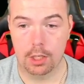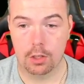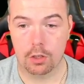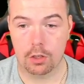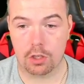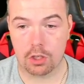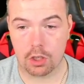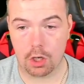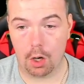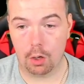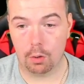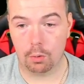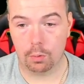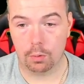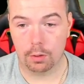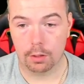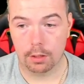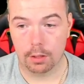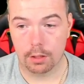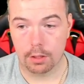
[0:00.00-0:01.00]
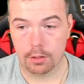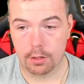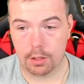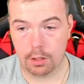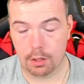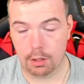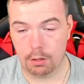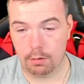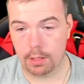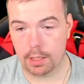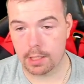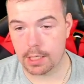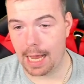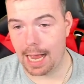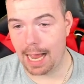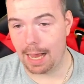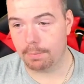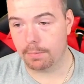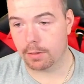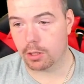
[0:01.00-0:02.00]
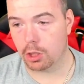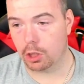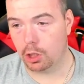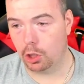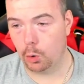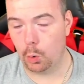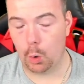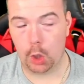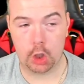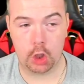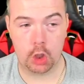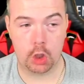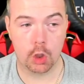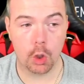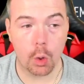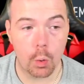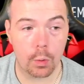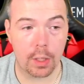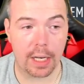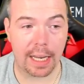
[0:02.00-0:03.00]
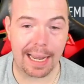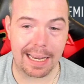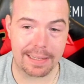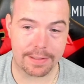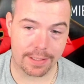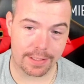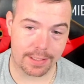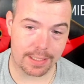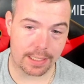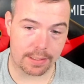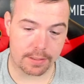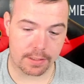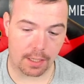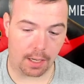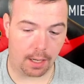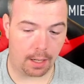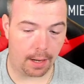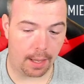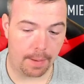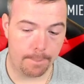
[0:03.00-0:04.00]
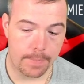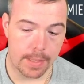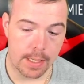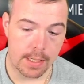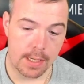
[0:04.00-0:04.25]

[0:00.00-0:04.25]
So to do this absolute unit, as I said, Salah,